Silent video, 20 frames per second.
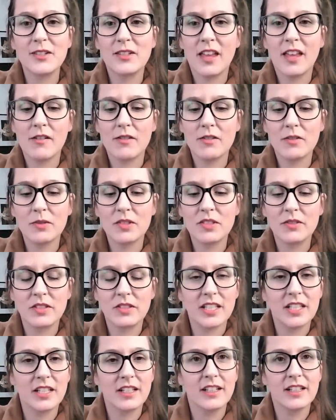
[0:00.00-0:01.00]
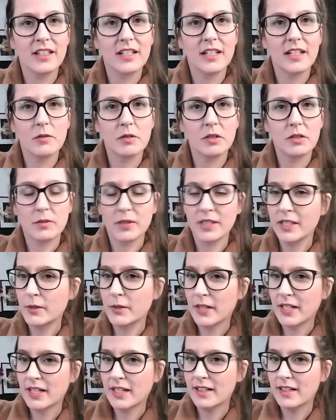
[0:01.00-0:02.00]
That one was really good. It was really
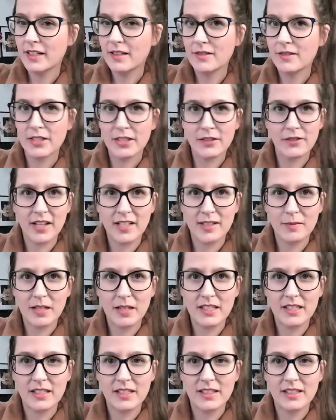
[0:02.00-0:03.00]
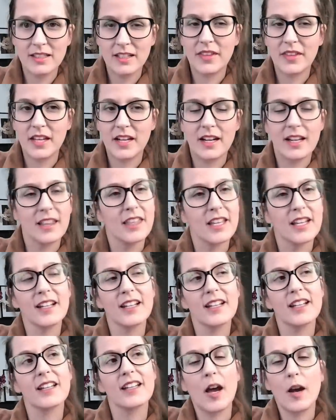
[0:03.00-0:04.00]
quick, really fast paced, and I
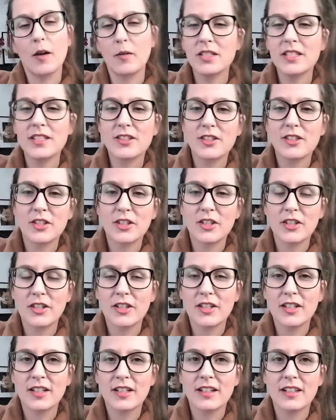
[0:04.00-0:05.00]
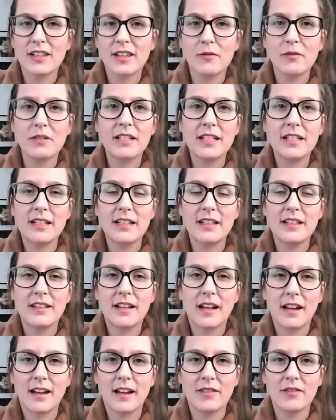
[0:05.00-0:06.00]
think I wasn't sure that we needed to
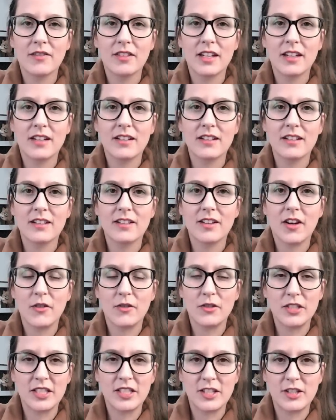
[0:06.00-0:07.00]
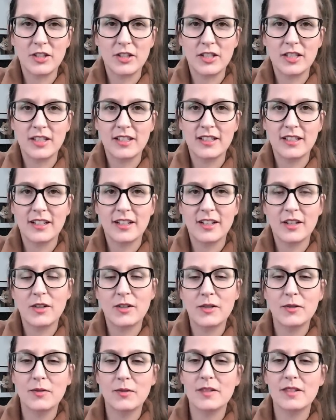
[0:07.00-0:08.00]
have that conversation, you
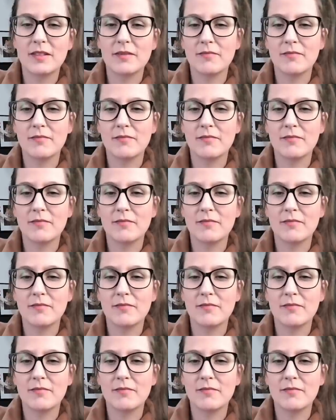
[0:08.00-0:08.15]
know,